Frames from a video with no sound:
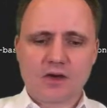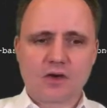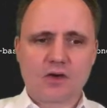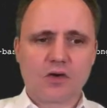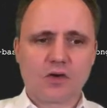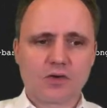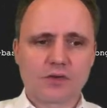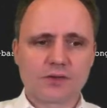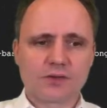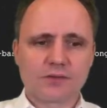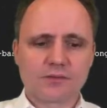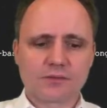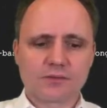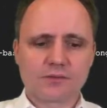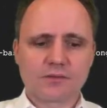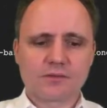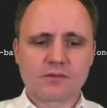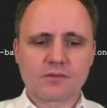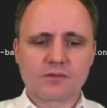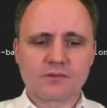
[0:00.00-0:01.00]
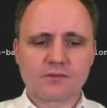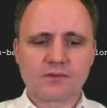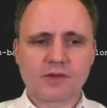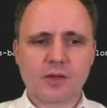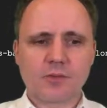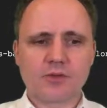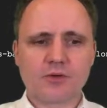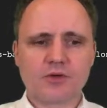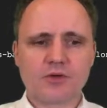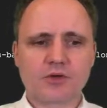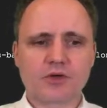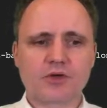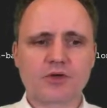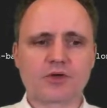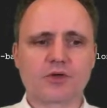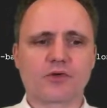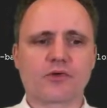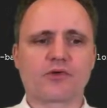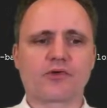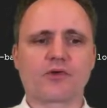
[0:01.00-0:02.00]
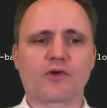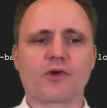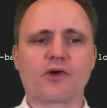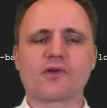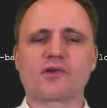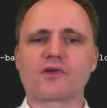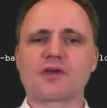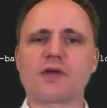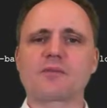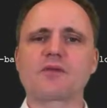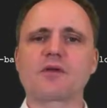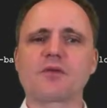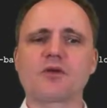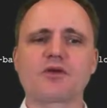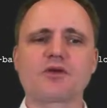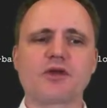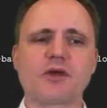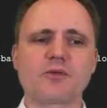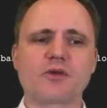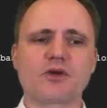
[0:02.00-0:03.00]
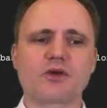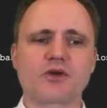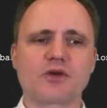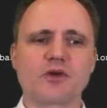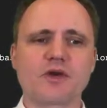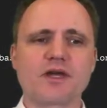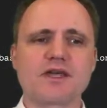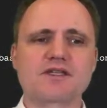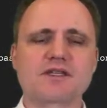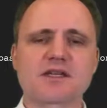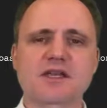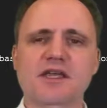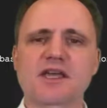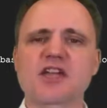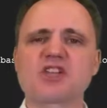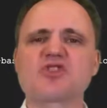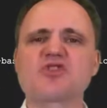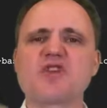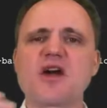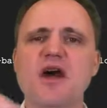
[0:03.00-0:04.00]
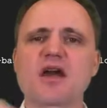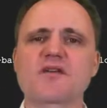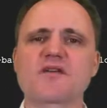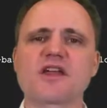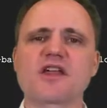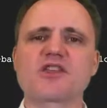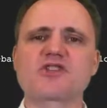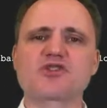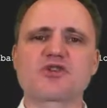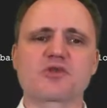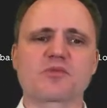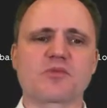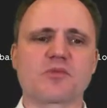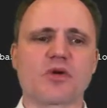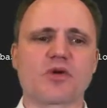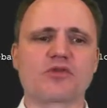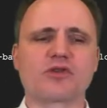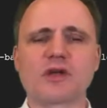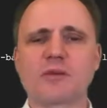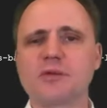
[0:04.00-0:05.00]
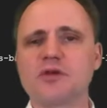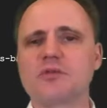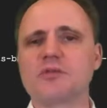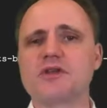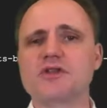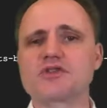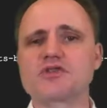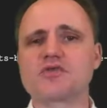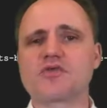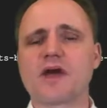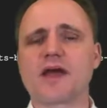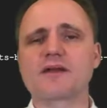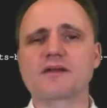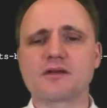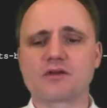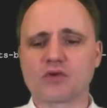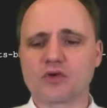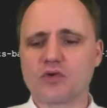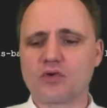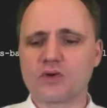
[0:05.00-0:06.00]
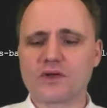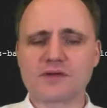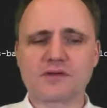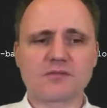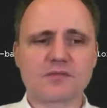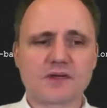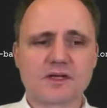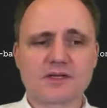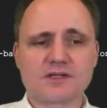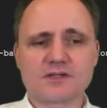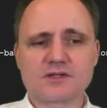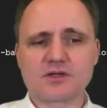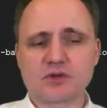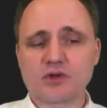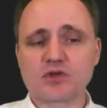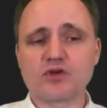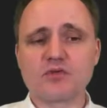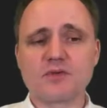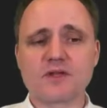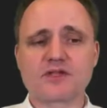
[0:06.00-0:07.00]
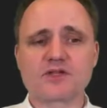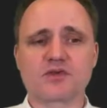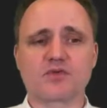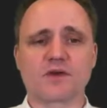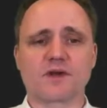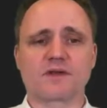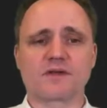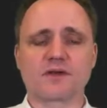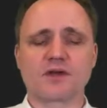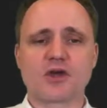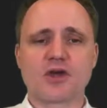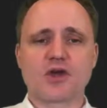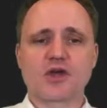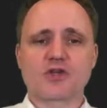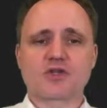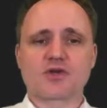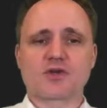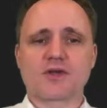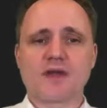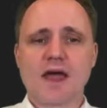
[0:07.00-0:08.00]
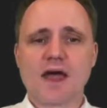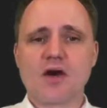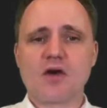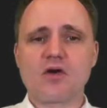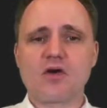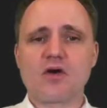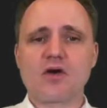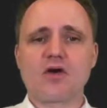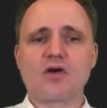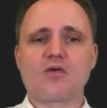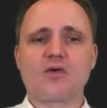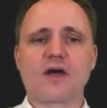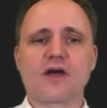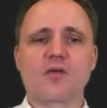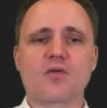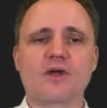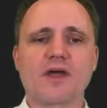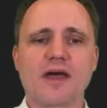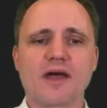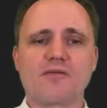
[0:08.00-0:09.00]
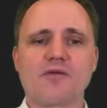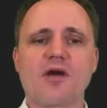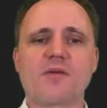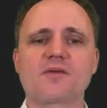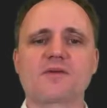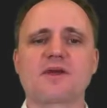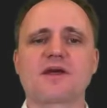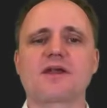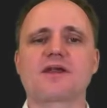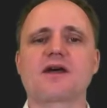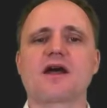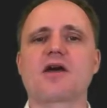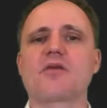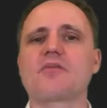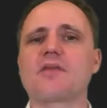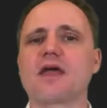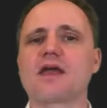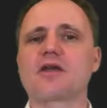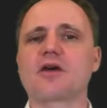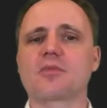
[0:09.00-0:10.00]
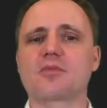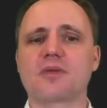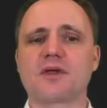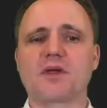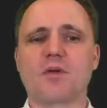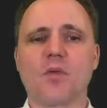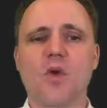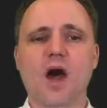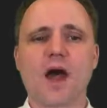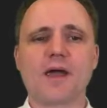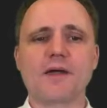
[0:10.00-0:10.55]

Colon WQ. So escape WQ is going to get you out of insert mode. W means write and quit means, the Q means quit. So now, right, we have updated our main.py.